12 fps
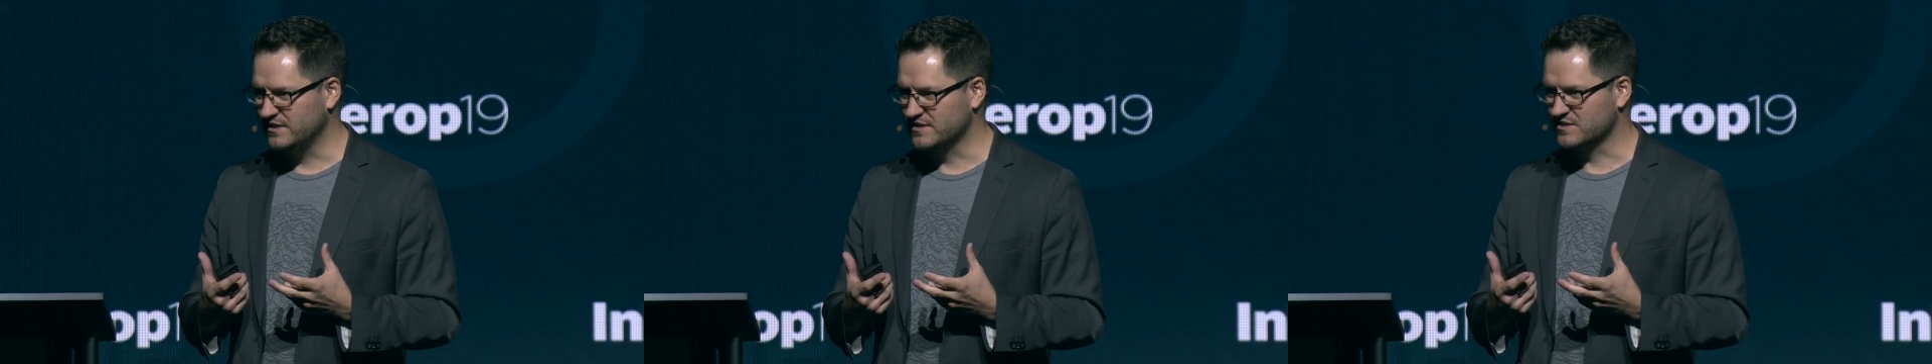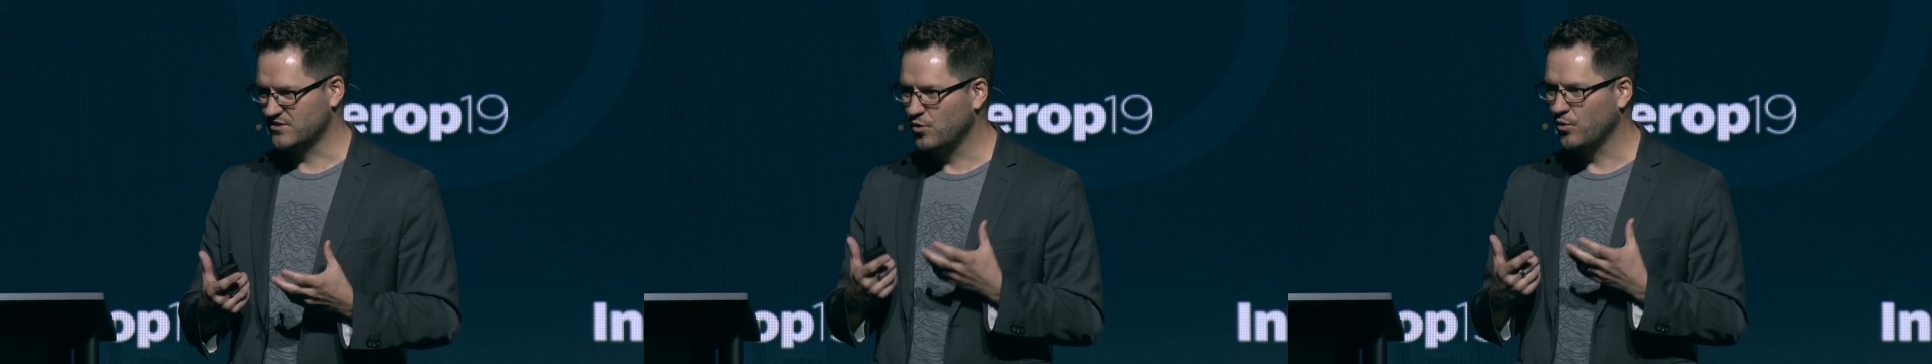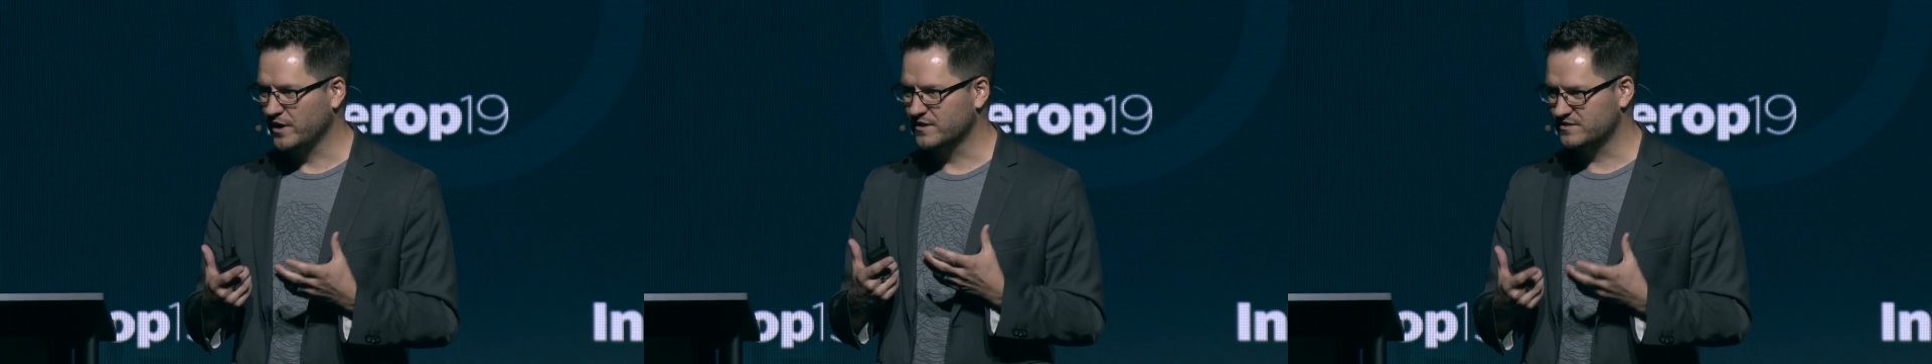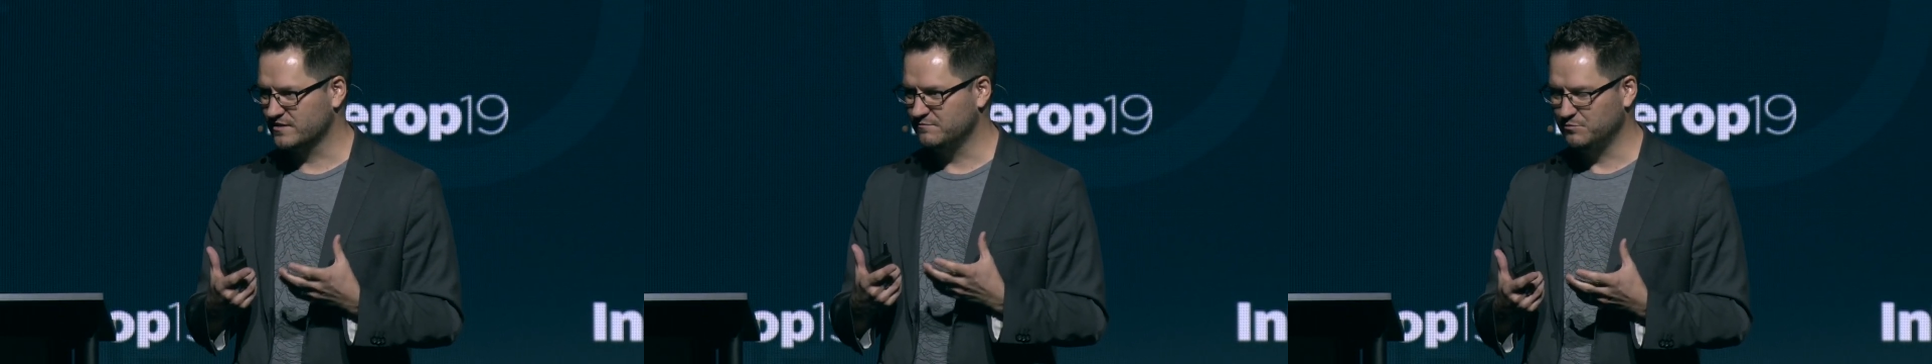is going
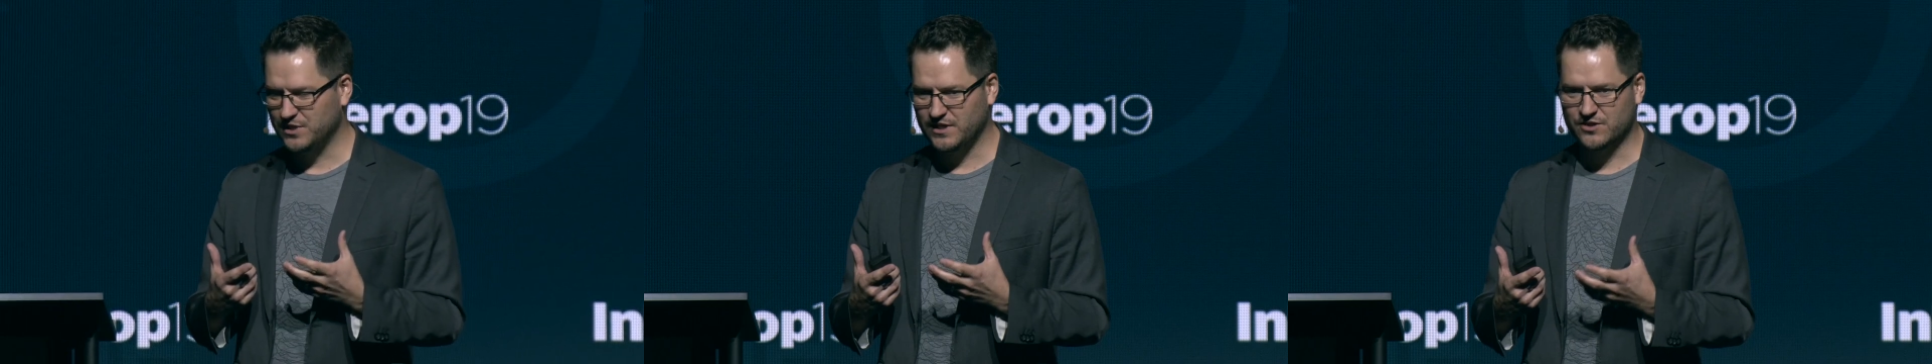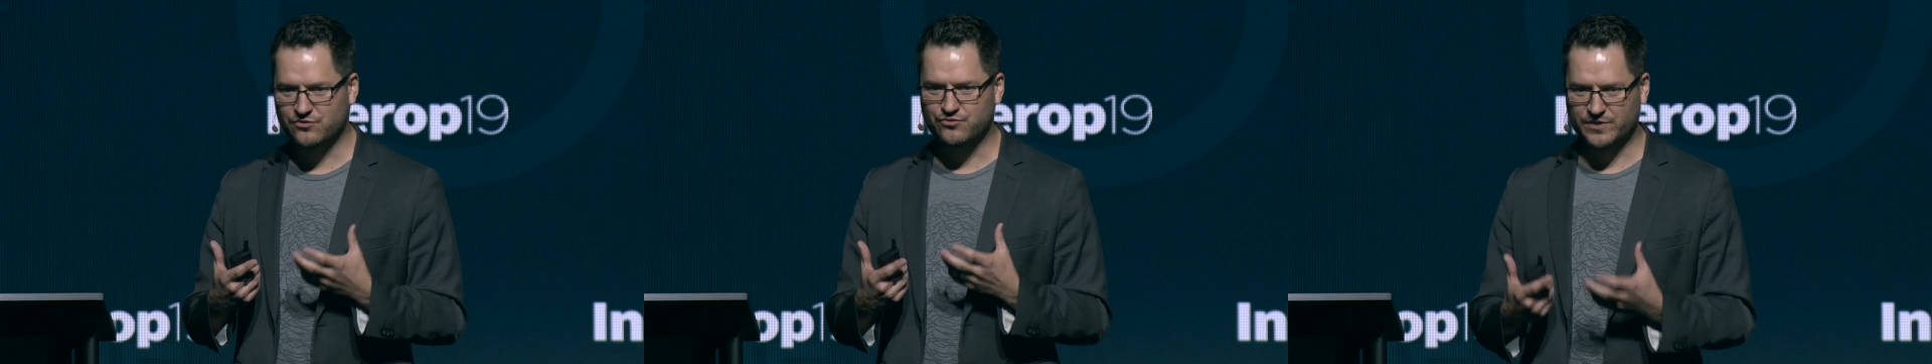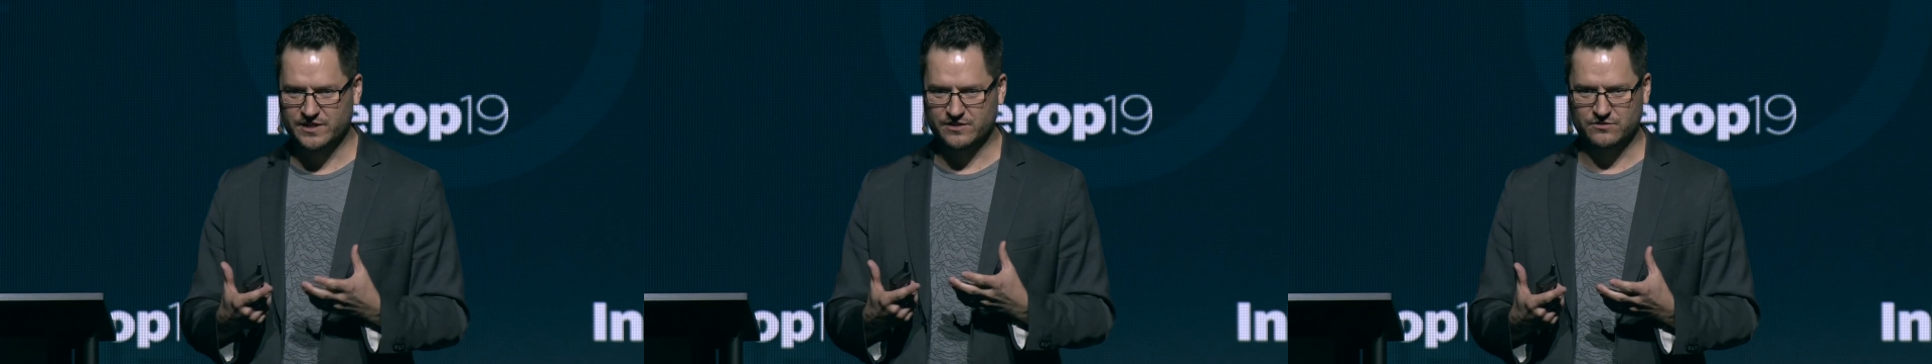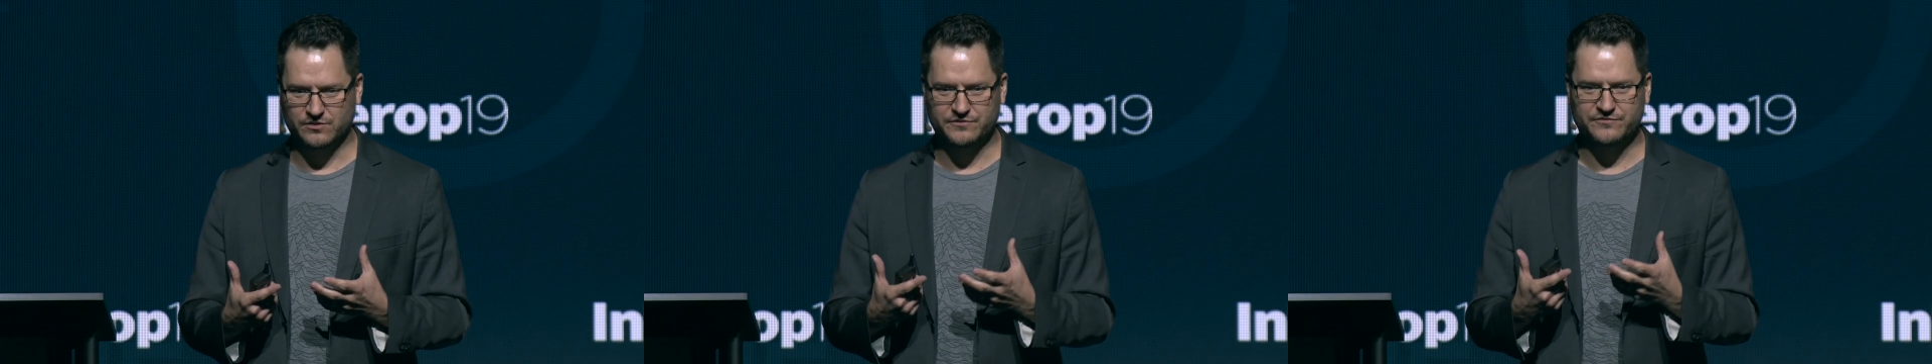to be critical